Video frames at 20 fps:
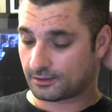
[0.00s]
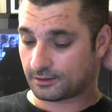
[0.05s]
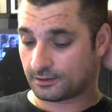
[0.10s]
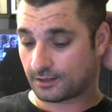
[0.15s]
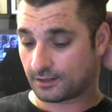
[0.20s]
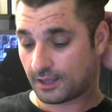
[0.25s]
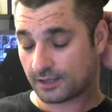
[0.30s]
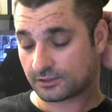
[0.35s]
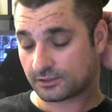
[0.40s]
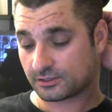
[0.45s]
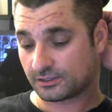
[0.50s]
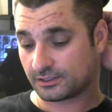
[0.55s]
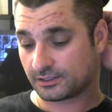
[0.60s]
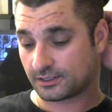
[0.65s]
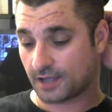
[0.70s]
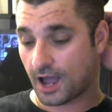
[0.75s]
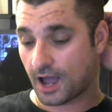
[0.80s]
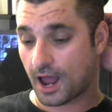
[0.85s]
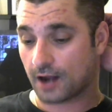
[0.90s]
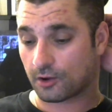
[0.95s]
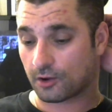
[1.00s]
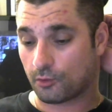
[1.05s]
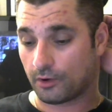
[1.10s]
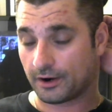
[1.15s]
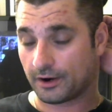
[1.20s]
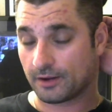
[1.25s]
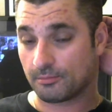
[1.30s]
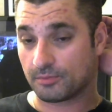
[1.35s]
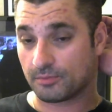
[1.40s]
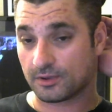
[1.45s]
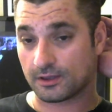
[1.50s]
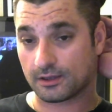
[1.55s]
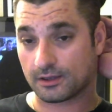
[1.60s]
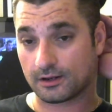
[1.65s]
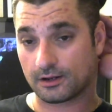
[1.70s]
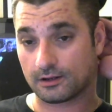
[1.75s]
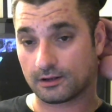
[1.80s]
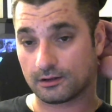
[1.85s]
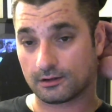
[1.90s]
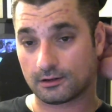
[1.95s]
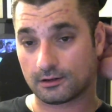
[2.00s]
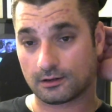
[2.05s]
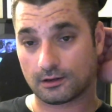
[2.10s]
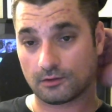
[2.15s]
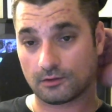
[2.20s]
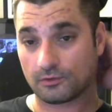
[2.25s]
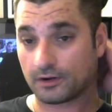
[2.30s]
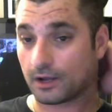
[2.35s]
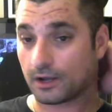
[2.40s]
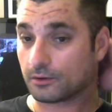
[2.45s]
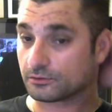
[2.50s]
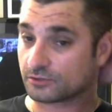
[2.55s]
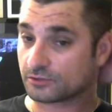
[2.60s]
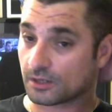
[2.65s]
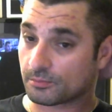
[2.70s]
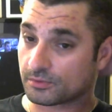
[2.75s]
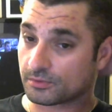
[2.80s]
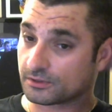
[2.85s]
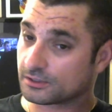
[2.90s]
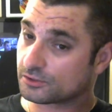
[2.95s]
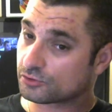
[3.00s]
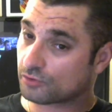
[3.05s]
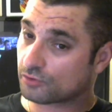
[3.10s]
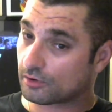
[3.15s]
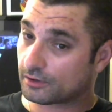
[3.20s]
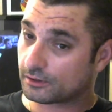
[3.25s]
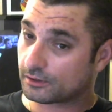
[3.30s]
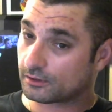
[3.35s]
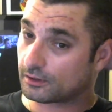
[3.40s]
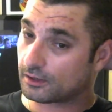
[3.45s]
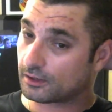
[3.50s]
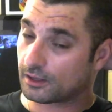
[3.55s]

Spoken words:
I actually got quite a bit when I was up in Detroit.